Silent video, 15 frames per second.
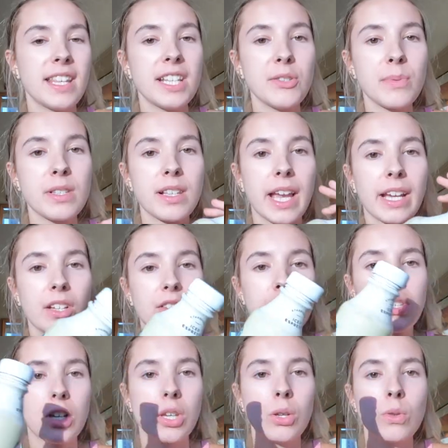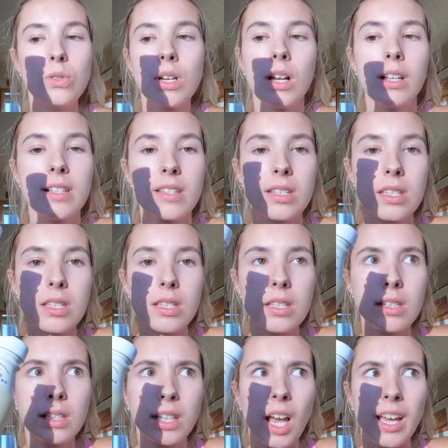this was like
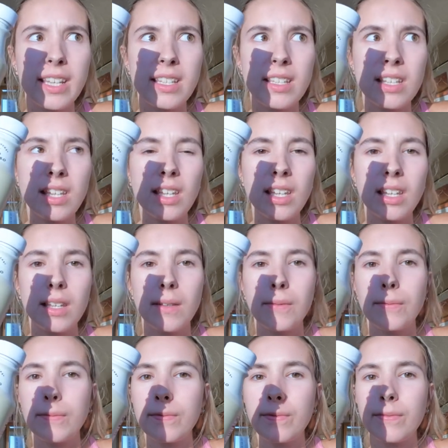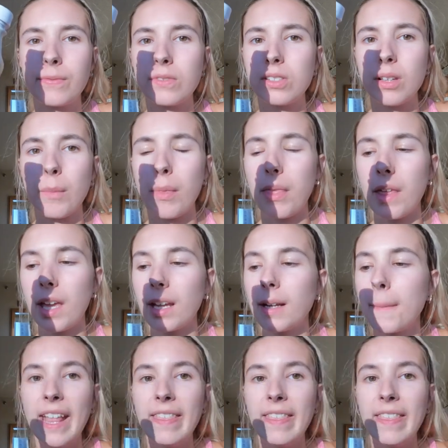$2.90 something.